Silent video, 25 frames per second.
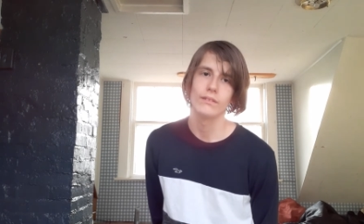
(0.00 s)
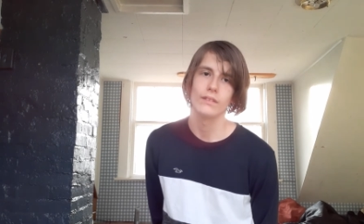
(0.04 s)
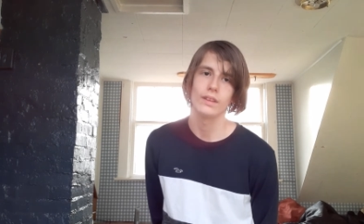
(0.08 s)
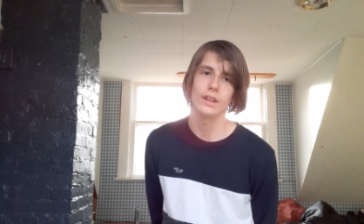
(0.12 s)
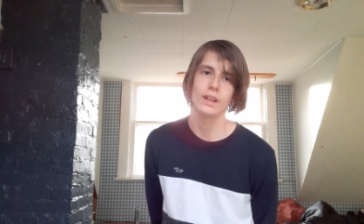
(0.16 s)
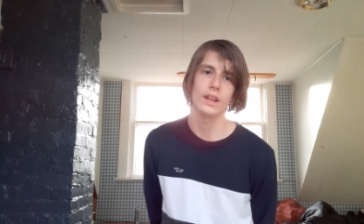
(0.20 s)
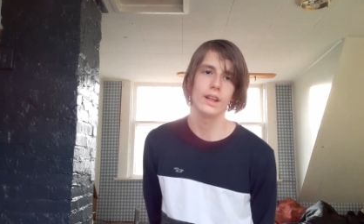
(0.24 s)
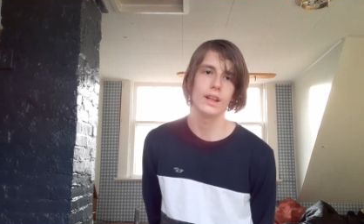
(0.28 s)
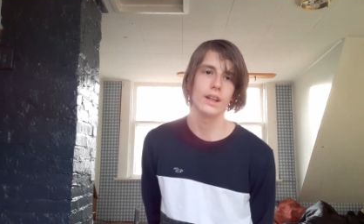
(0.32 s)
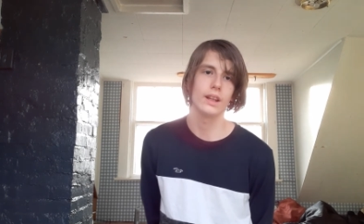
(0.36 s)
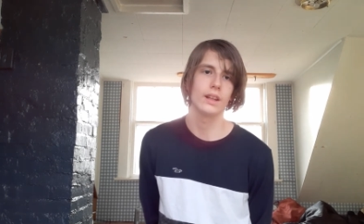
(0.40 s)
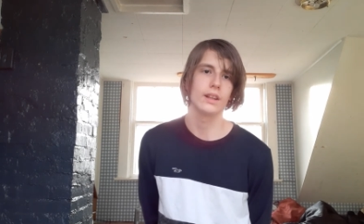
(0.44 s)

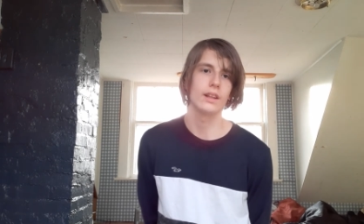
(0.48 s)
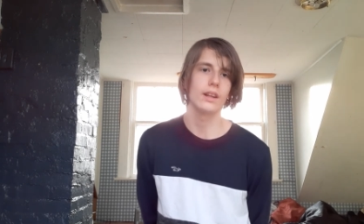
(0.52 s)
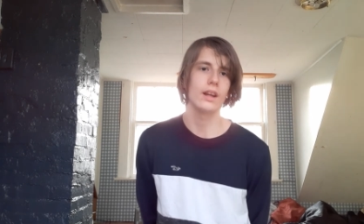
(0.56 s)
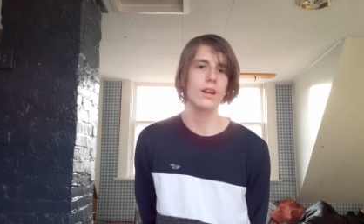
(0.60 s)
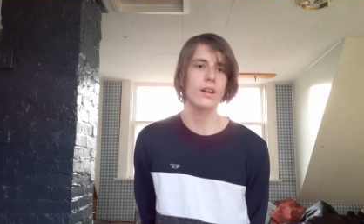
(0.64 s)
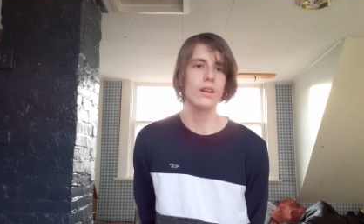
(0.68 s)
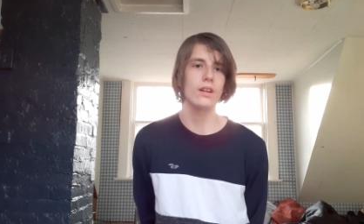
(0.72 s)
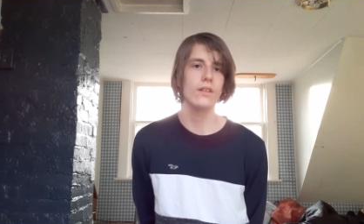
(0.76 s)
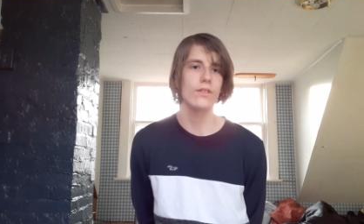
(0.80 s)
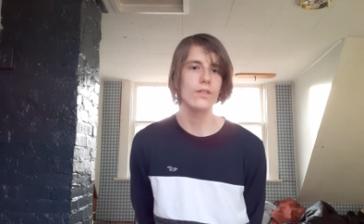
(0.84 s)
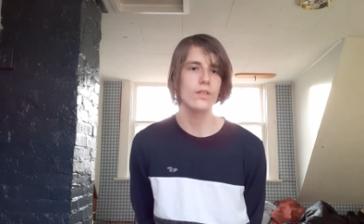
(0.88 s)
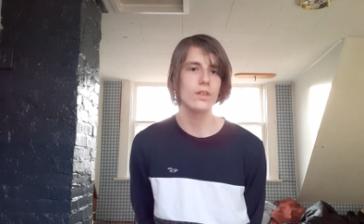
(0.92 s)
And
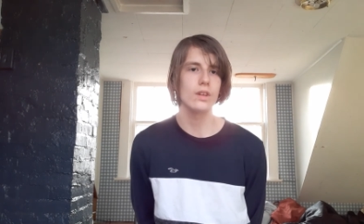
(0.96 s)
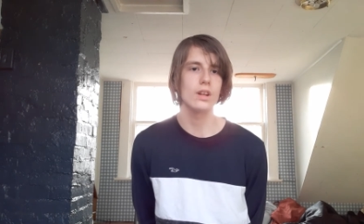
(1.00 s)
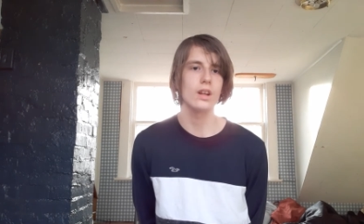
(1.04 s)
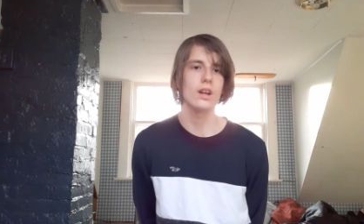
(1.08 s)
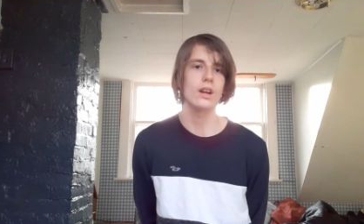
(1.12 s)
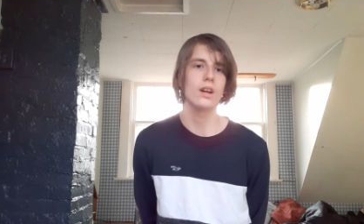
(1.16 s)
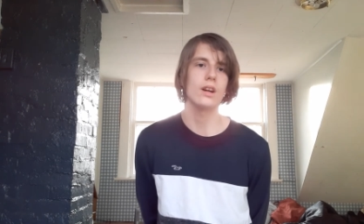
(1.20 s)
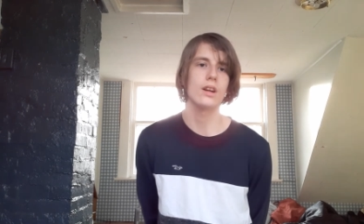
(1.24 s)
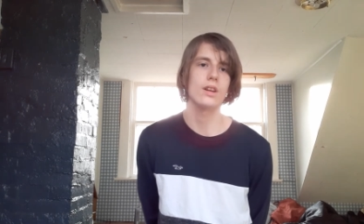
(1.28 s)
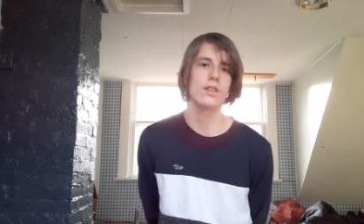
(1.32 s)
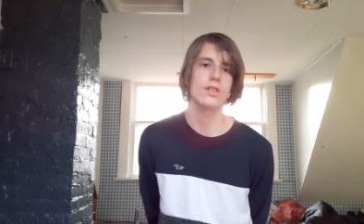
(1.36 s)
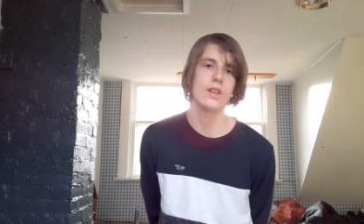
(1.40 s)
none of you
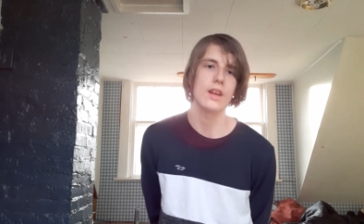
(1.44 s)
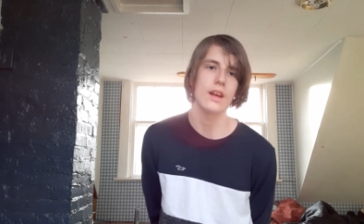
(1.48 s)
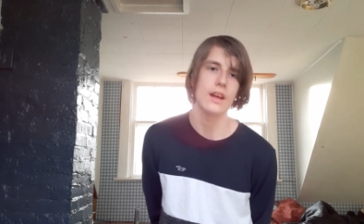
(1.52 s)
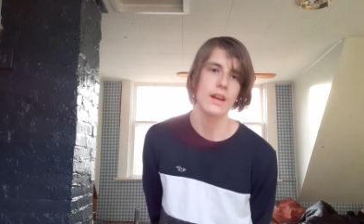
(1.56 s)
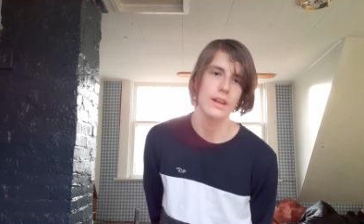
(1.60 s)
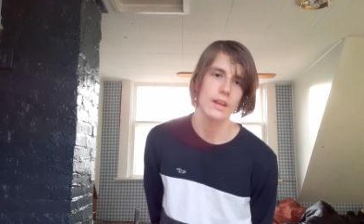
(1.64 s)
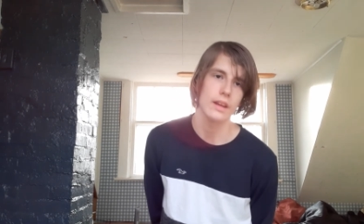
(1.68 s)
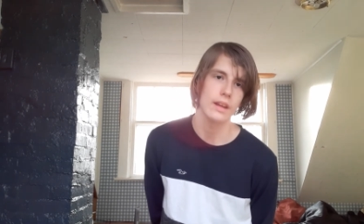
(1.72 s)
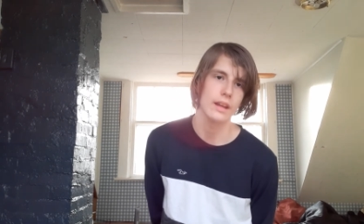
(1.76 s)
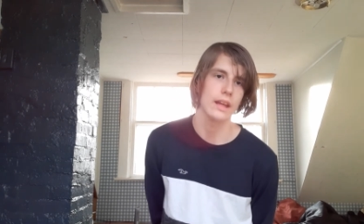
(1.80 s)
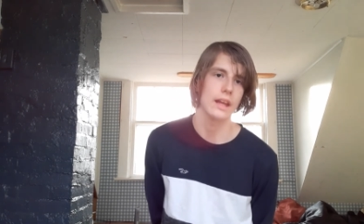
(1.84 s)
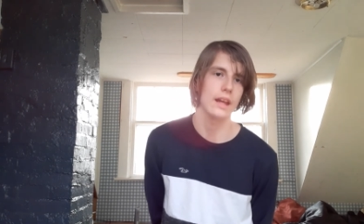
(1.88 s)
guys
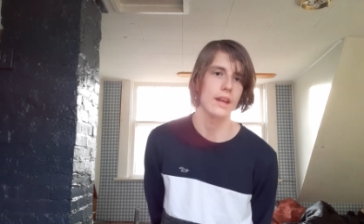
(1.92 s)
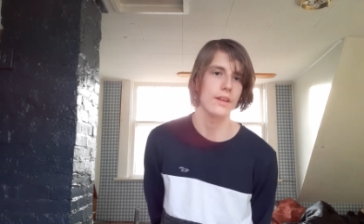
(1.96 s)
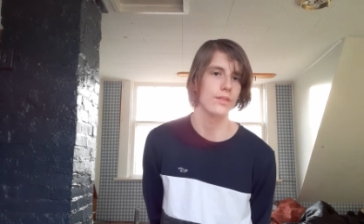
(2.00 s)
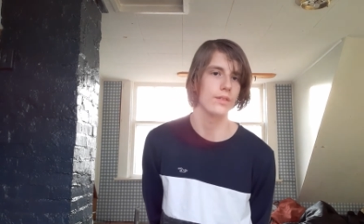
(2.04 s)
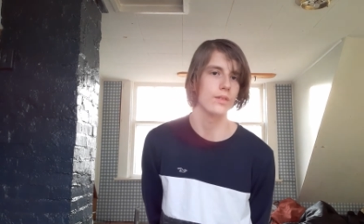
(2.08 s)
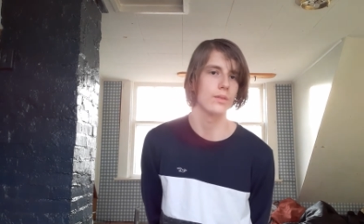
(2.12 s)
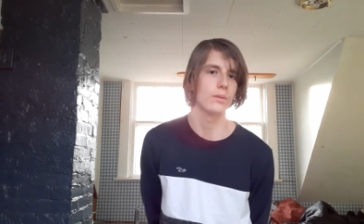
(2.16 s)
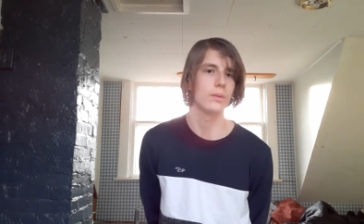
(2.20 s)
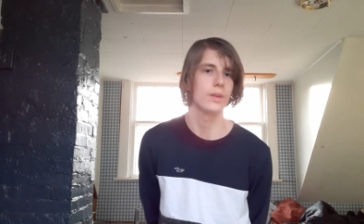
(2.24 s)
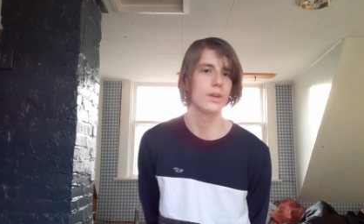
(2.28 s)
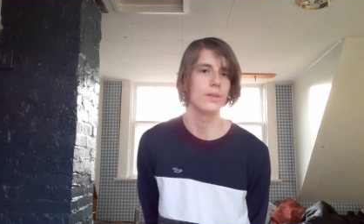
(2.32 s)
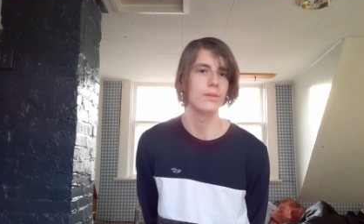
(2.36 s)

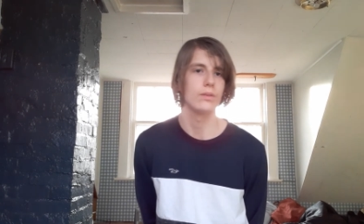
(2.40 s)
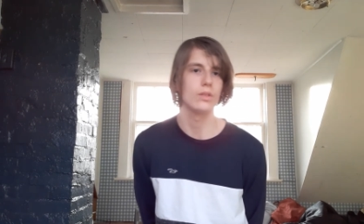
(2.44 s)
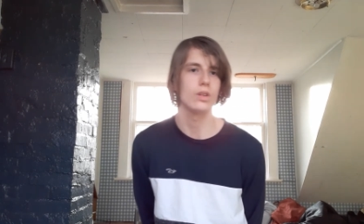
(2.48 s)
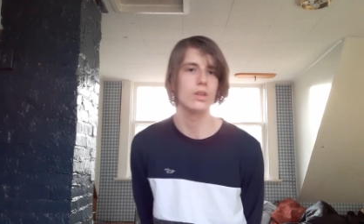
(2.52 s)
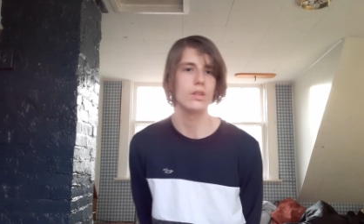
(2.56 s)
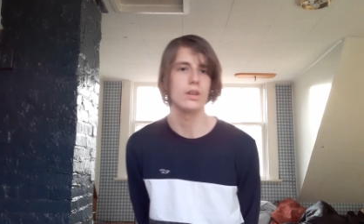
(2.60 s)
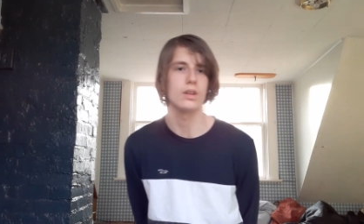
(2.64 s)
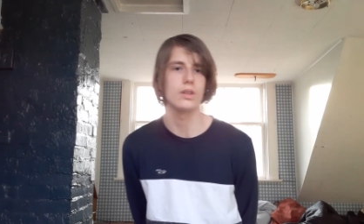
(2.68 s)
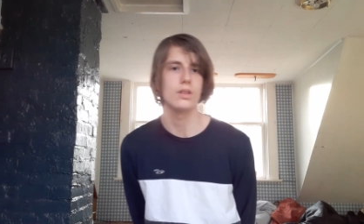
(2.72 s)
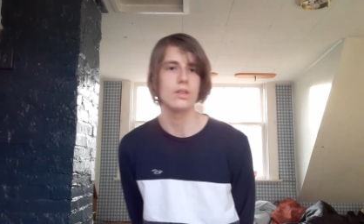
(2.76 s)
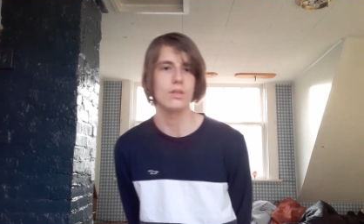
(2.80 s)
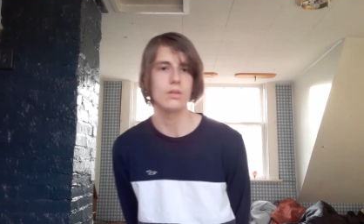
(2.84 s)
haven't been
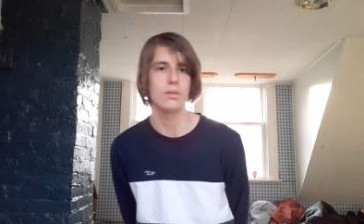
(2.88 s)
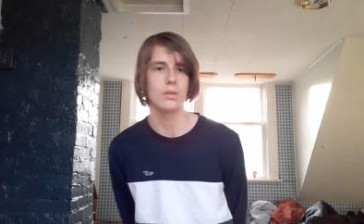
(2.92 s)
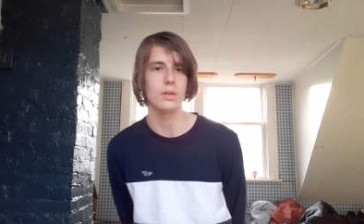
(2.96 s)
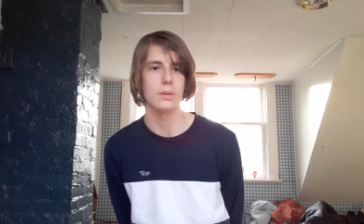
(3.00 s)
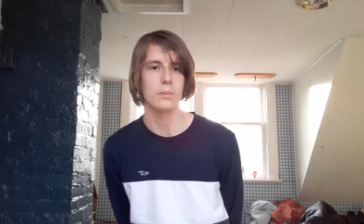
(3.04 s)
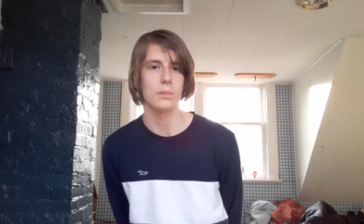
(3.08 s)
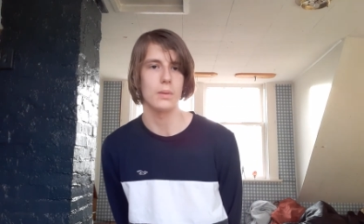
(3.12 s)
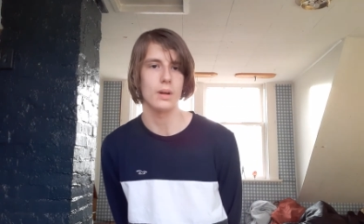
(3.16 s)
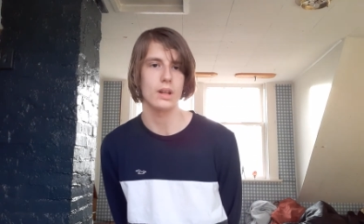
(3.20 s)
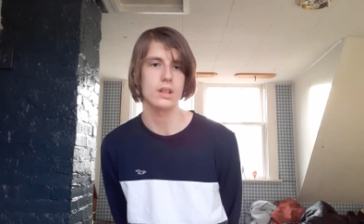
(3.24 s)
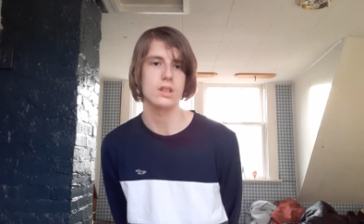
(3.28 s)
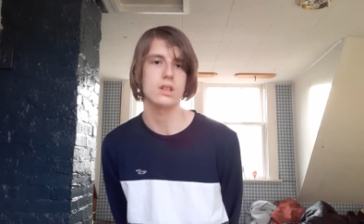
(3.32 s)
really
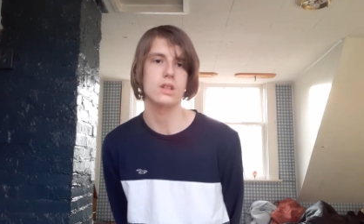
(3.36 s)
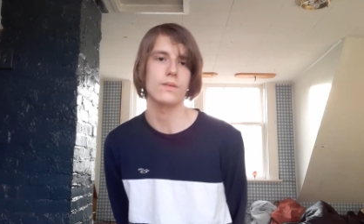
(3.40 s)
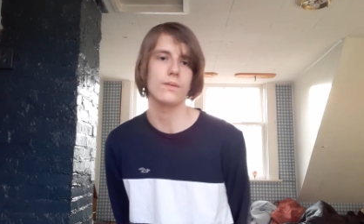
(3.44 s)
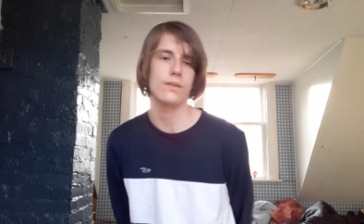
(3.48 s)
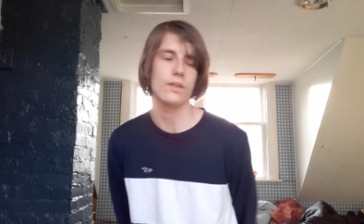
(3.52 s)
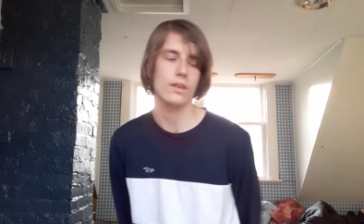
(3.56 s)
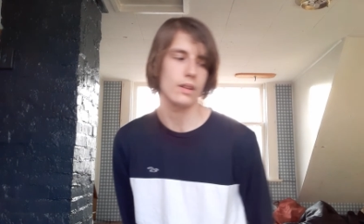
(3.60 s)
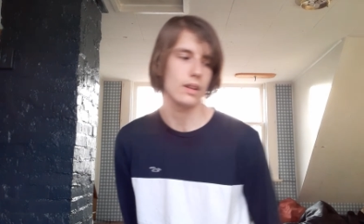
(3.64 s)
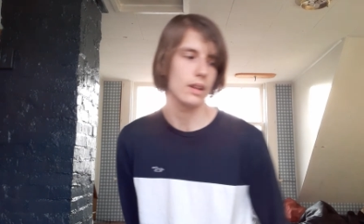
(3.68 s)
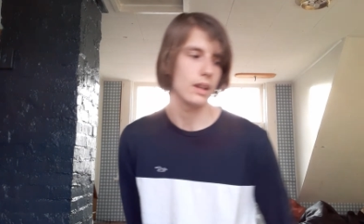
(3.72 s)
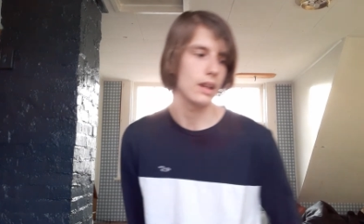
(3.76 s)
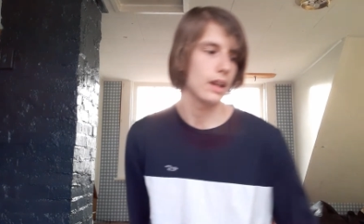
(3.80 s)
doing much of
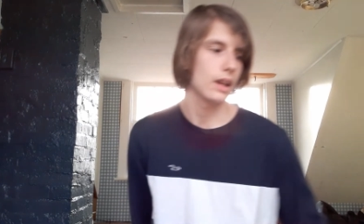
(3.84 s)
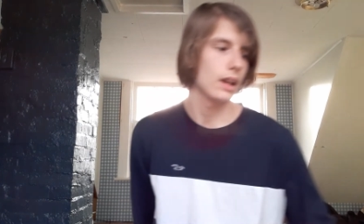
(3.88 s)
it.